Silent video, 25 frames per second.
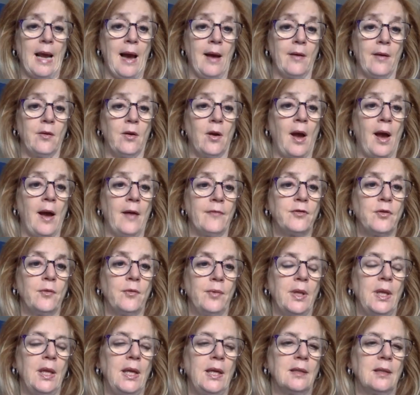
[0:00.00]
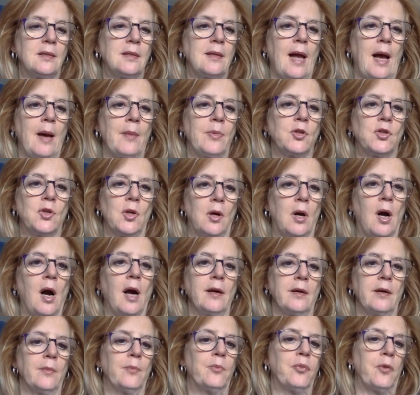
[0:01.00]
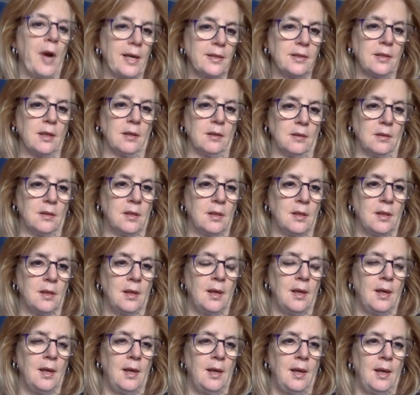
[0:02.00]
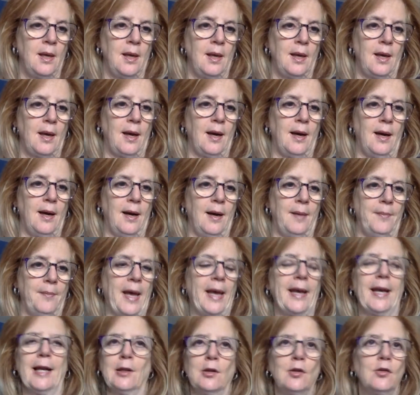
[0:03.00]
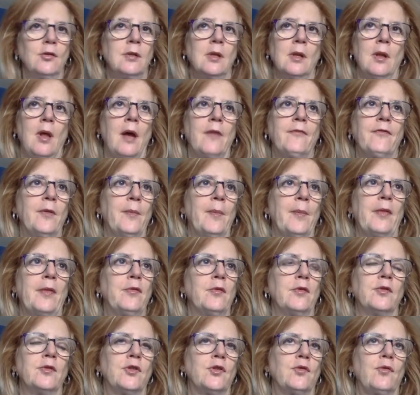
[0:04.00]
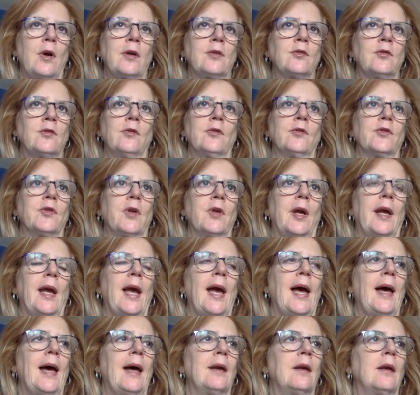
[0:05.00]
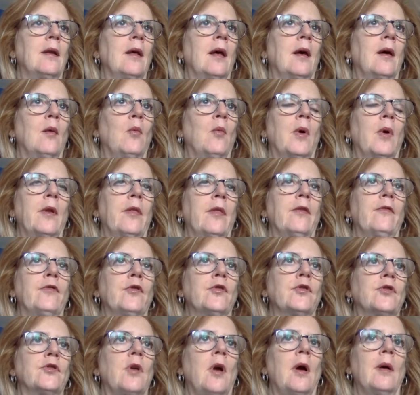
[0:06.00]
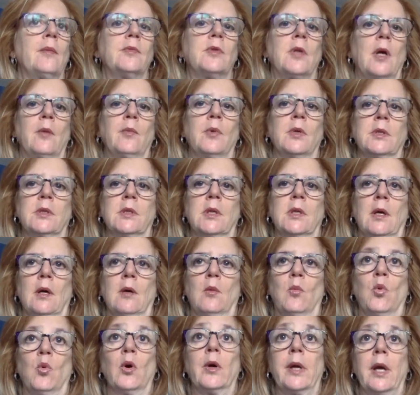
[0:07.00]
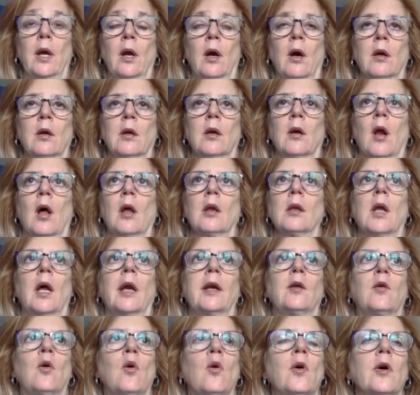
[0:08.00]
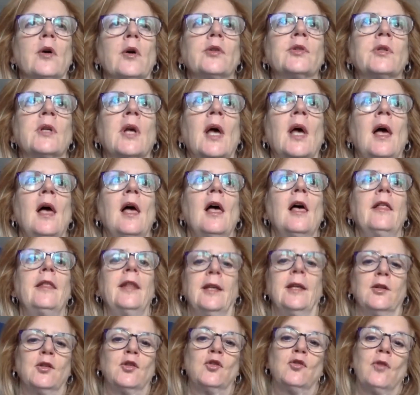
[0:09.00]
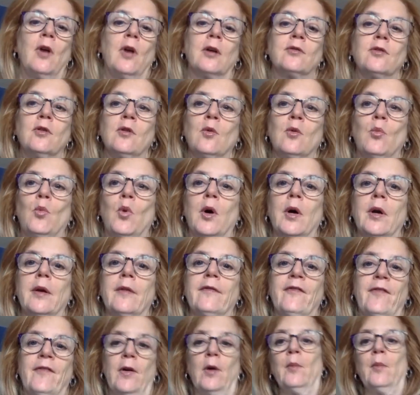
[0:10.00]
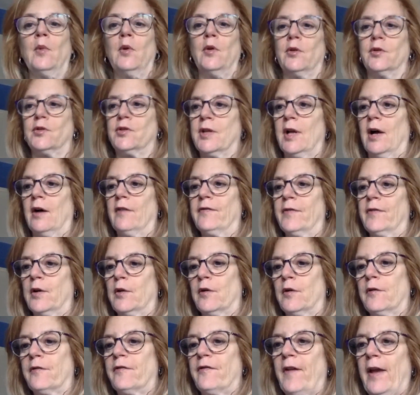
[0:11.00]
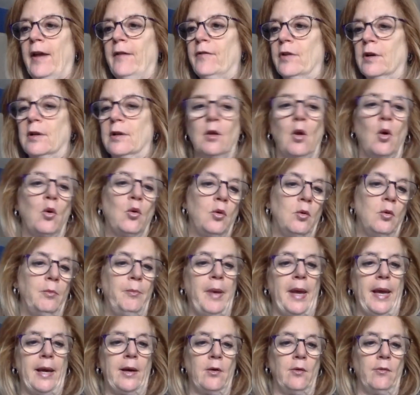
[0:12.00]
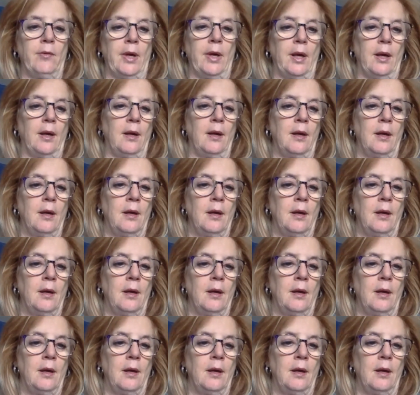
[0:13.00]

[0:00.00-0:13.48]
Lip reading: you have to really establish a kind of presence. And I learned a lot from other instructors. I had one of the first times I was working on an online course, the instructor would film herself at her favorite local bakery